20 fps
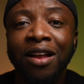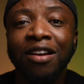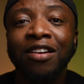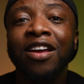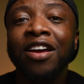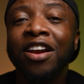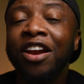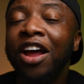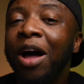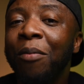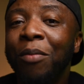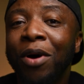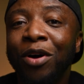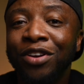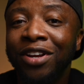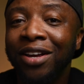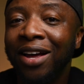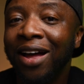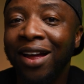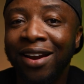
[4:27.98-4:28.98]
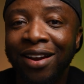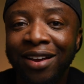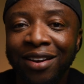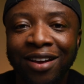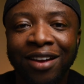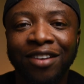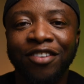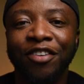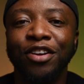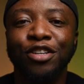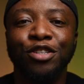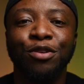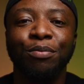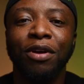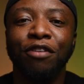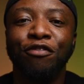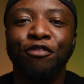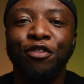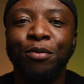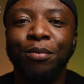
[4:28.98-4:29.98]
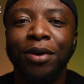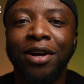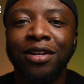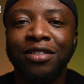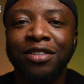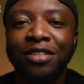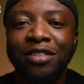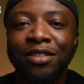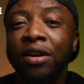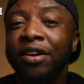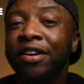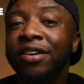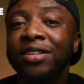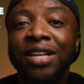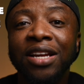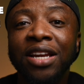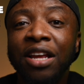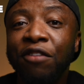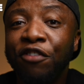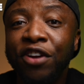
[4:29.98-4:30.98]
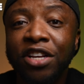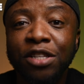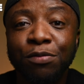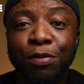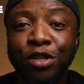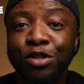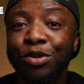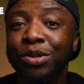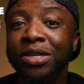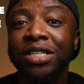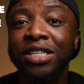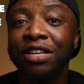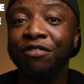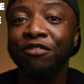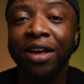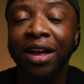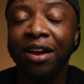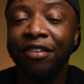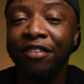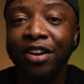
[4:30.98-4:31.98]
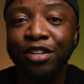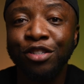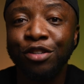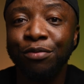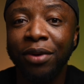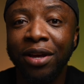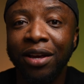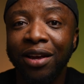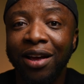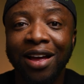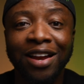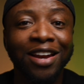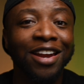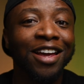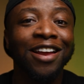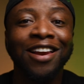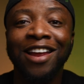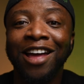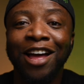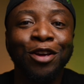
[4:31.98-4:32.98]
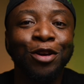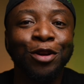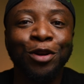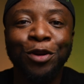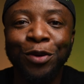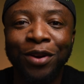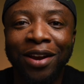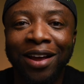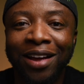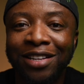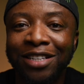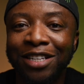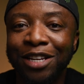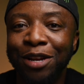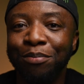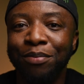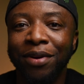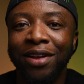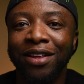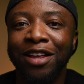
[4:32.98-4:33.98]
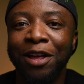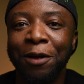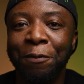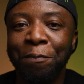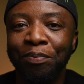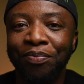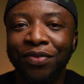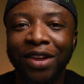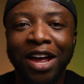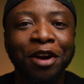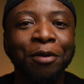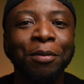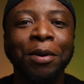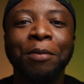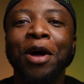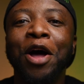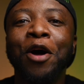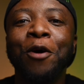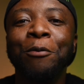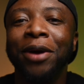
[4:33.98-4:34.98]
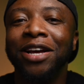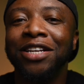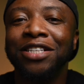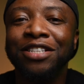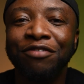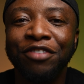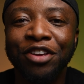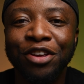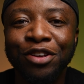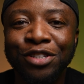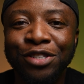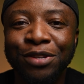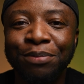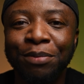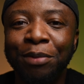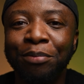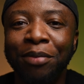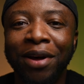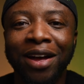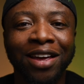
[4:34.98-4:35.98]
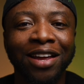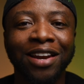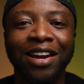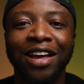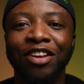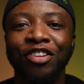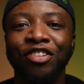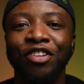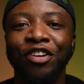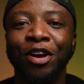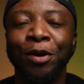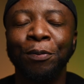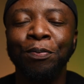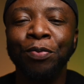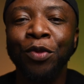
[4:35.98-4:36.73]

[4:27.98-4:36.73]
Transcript: learn about the Canadian resume format. There is a difference between CV and resume, and the earlier you know that, the better. I remember how my CV used to be back in Nigeria